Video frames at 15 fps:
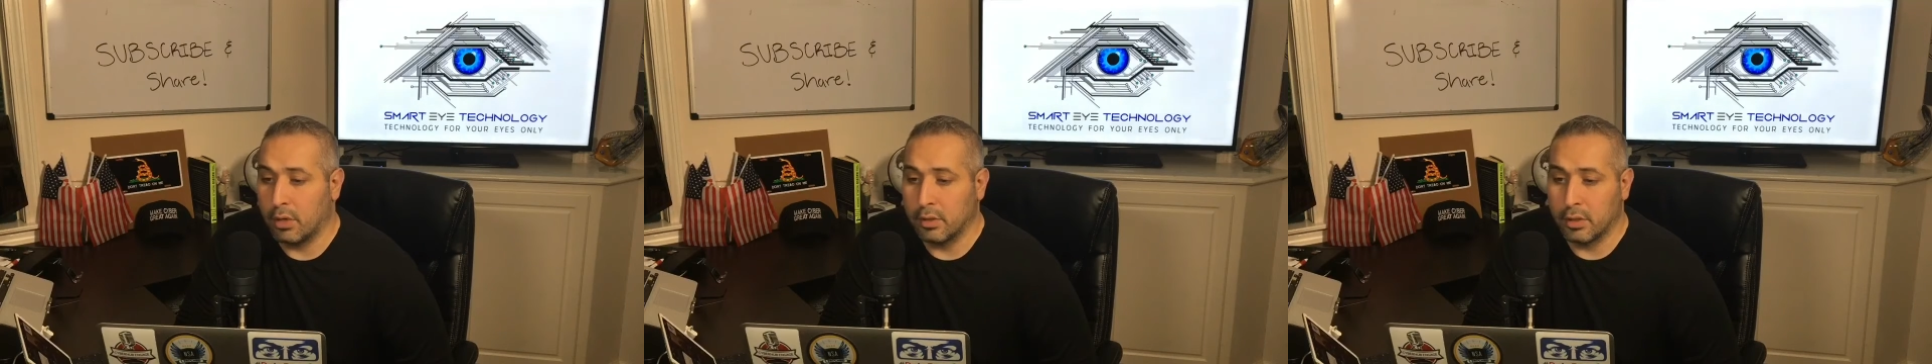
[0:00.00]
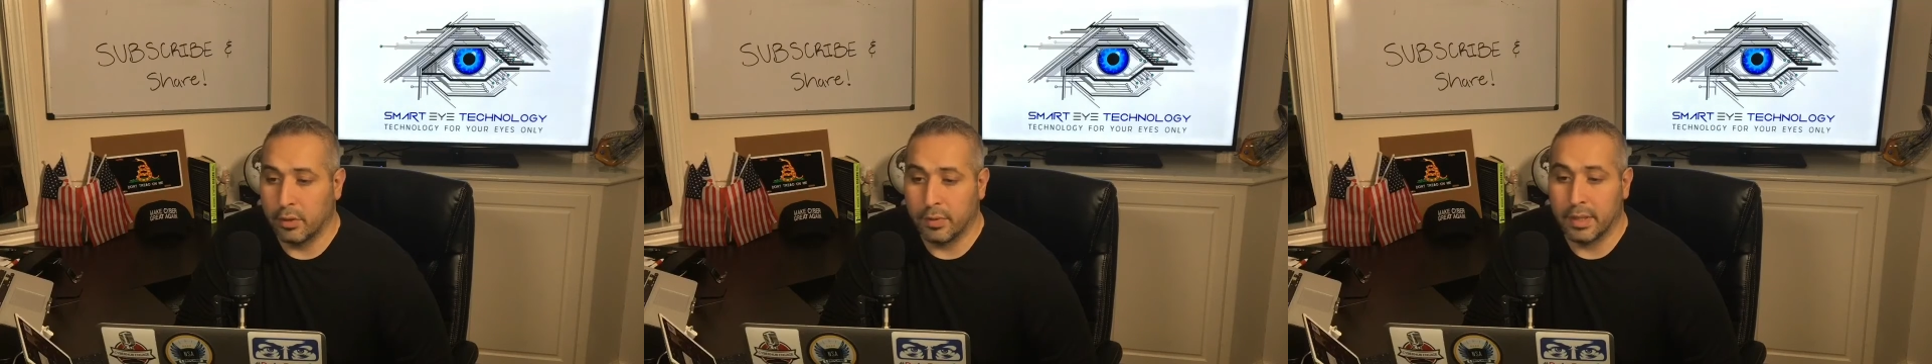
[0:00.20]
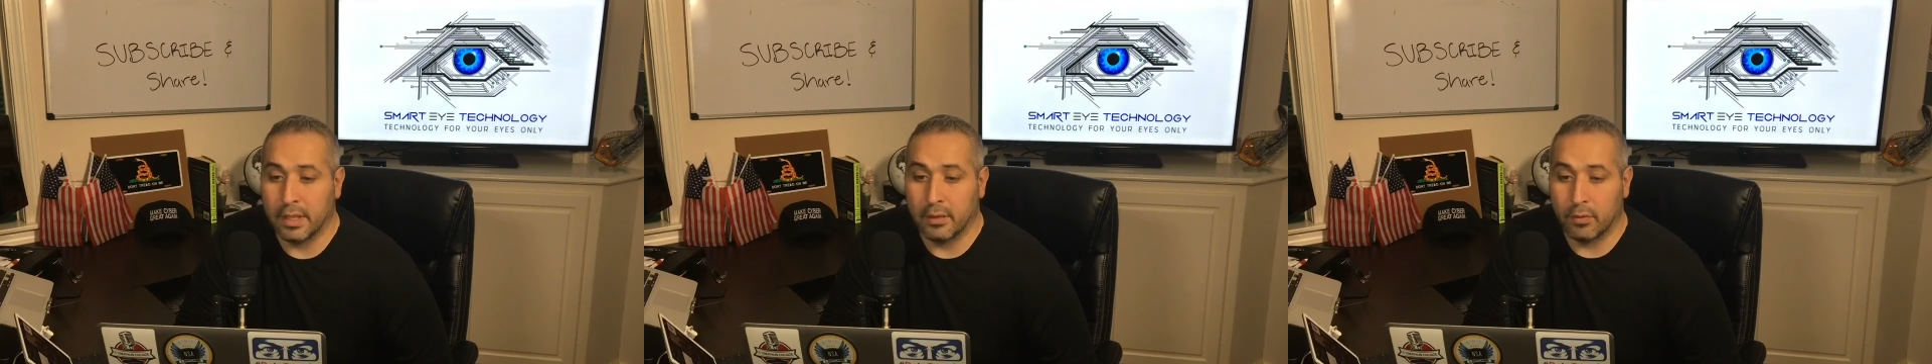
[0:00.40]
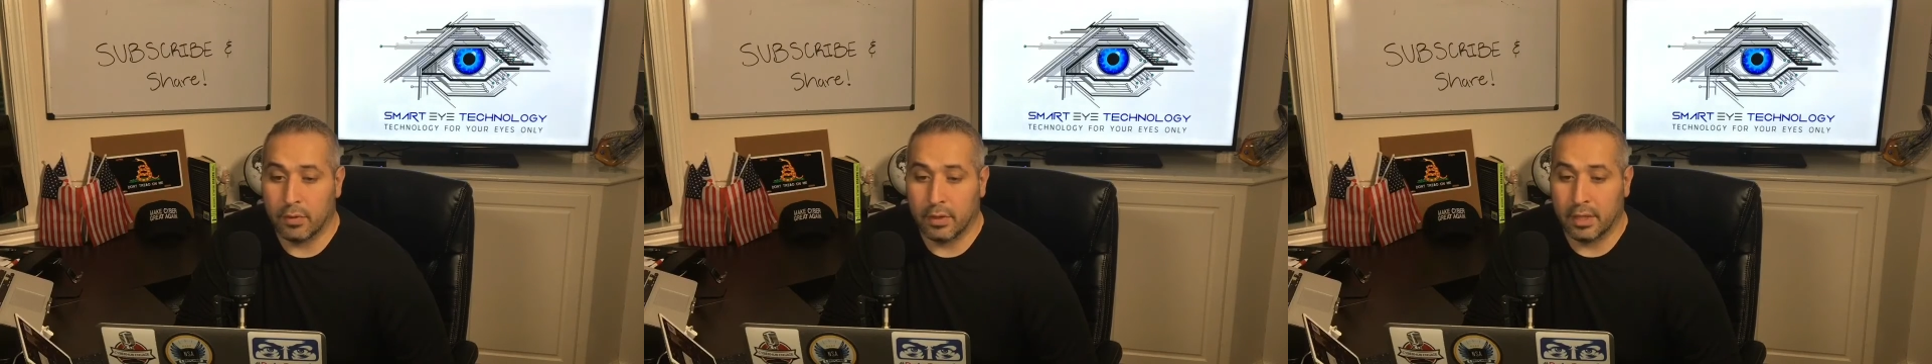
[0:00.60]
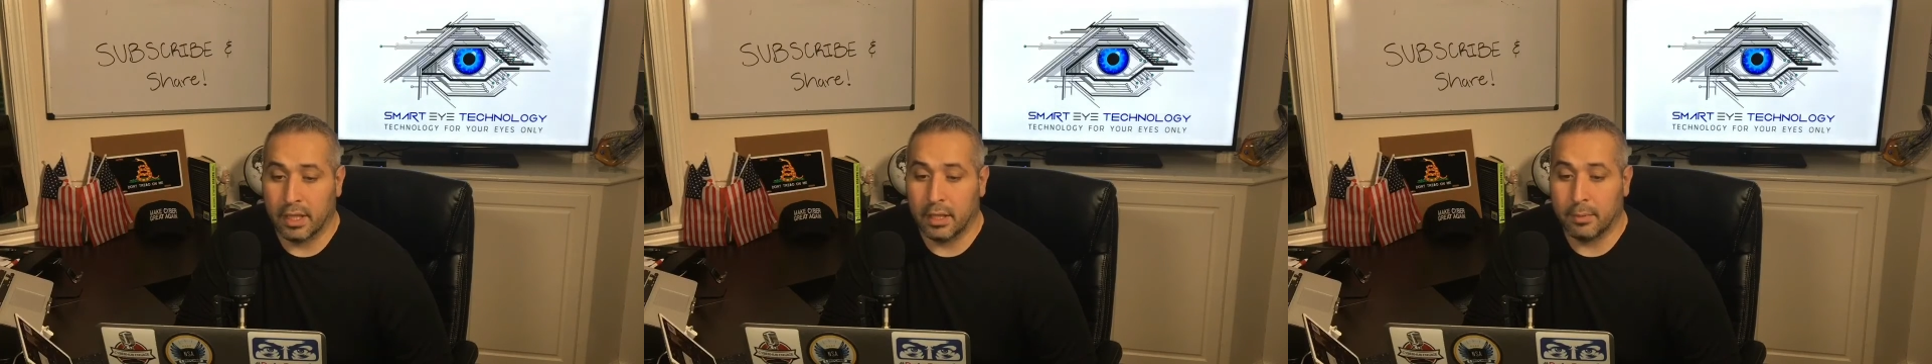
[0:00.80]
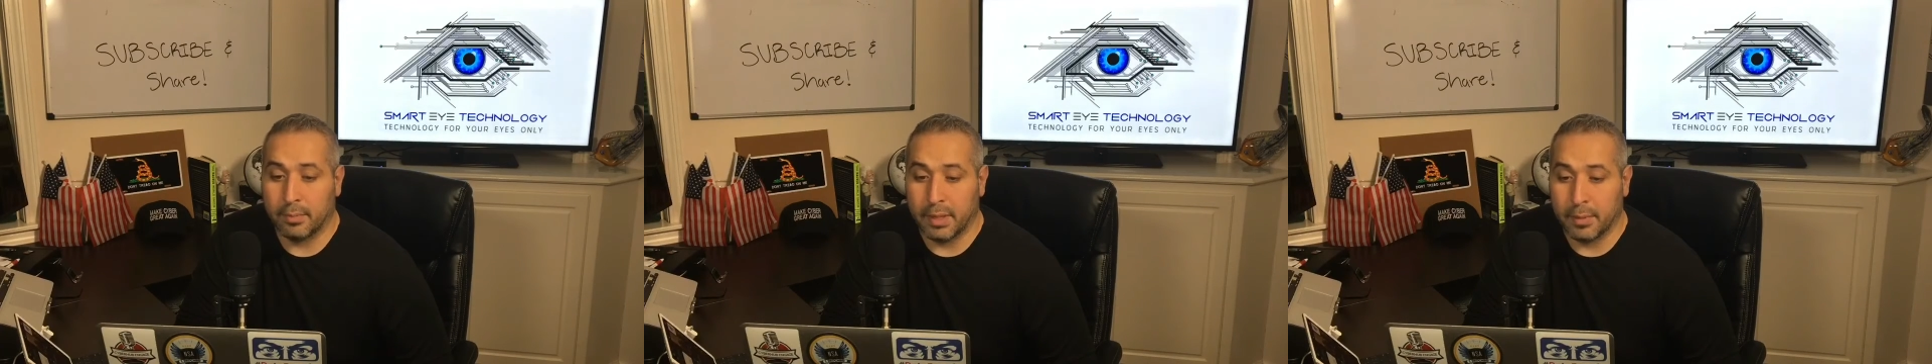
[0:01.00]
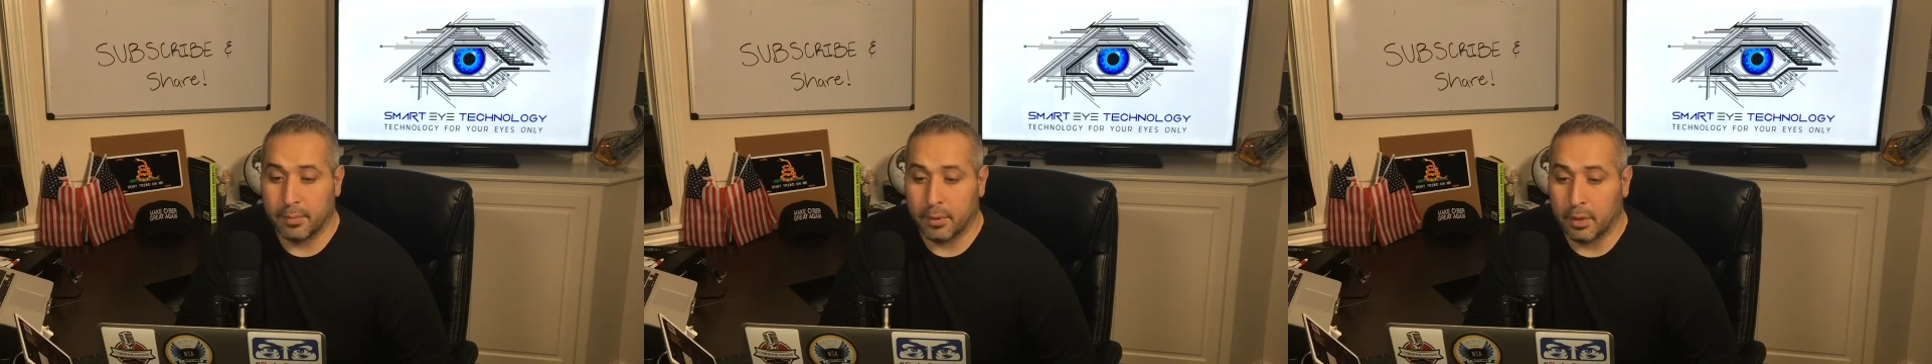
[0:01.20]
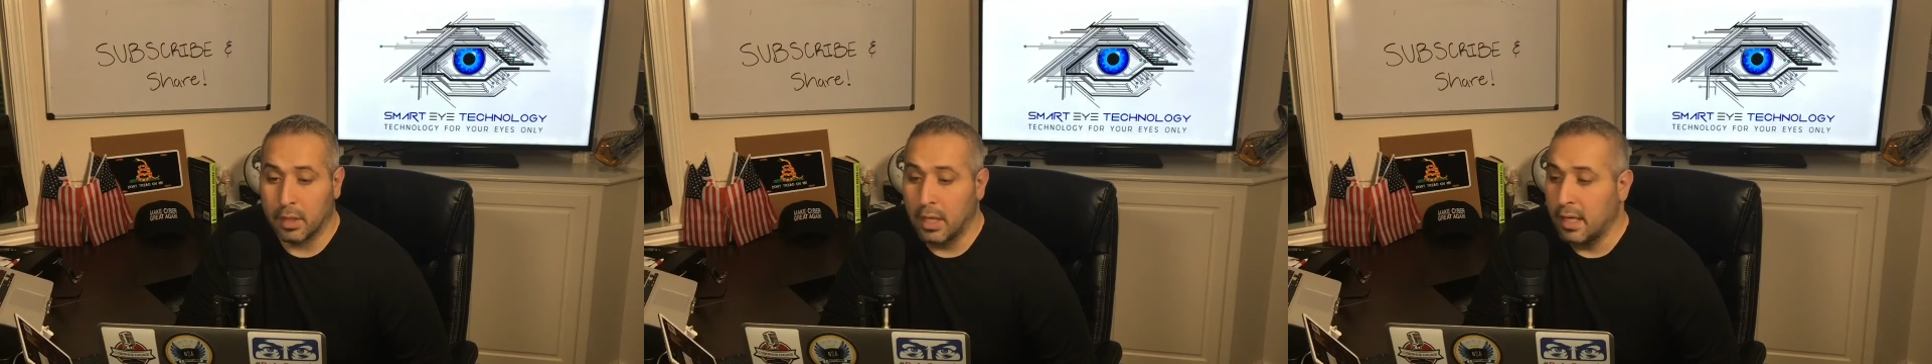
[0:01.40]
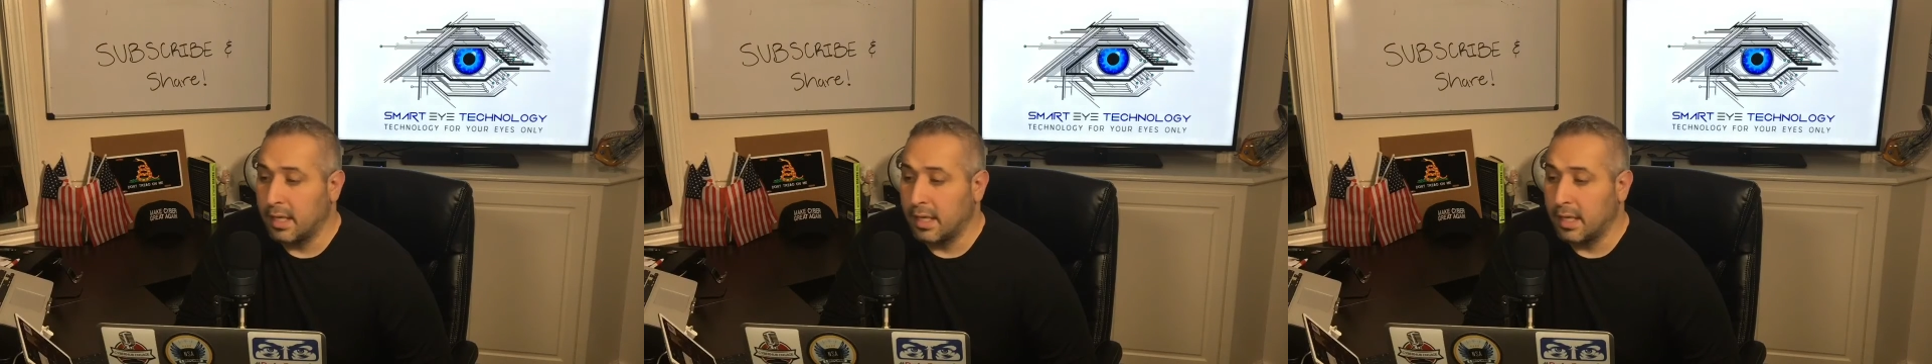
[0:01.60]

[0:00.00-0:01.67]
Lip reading: doing in order to help people